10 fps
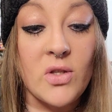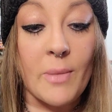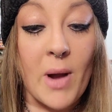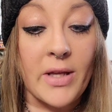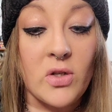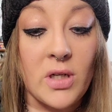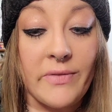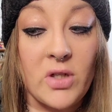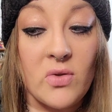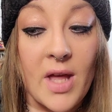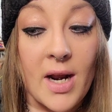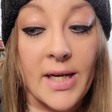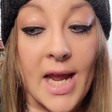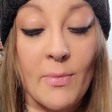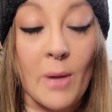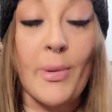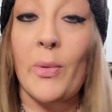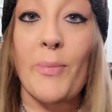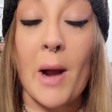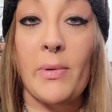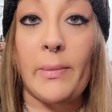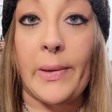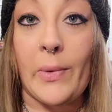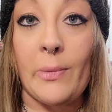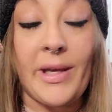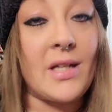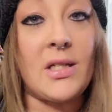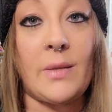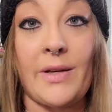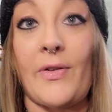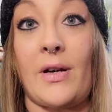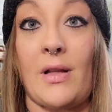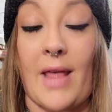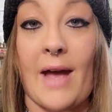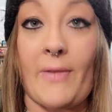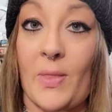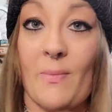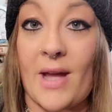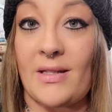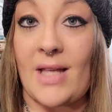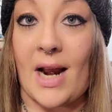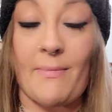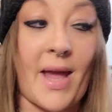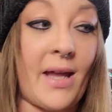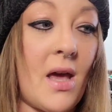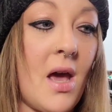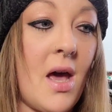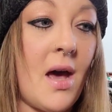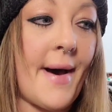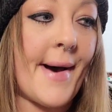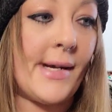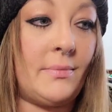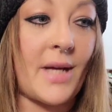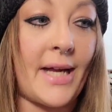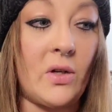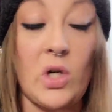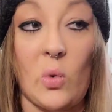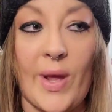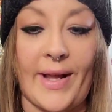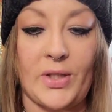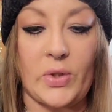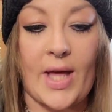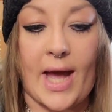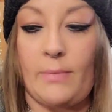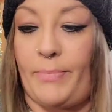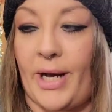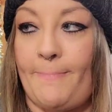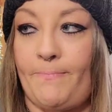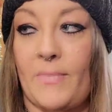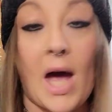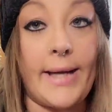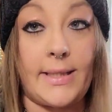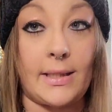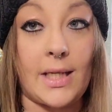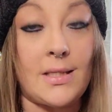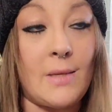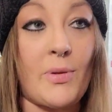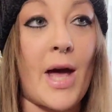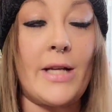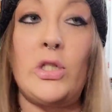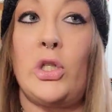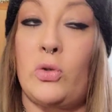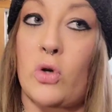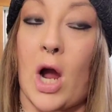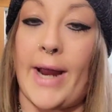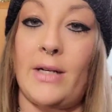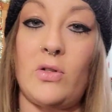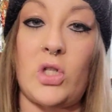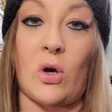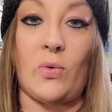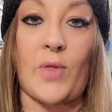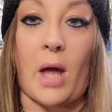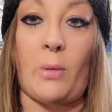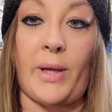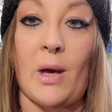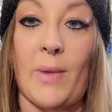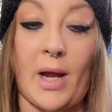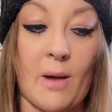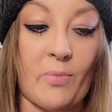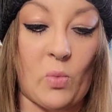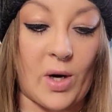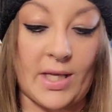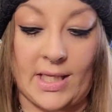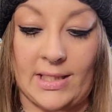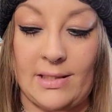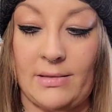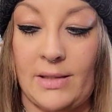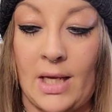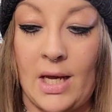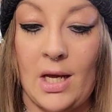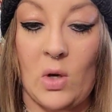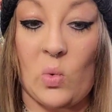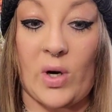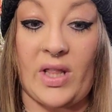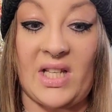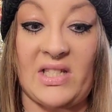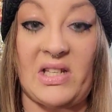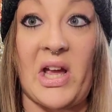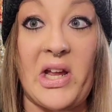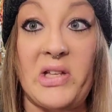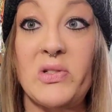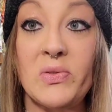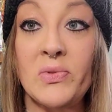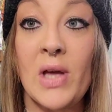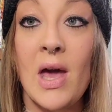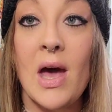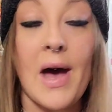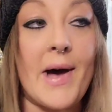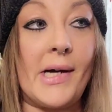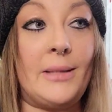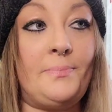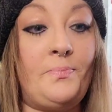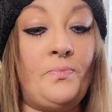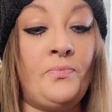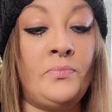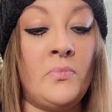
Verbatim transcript: So I probably shouldn't even do that on camera, but we probably will because it'll be fun to laugh at the mess that I make. Um, I don't know when I'll do that, but I did get supplies to try it. So that'll be coming up one of these, one of these days. Um,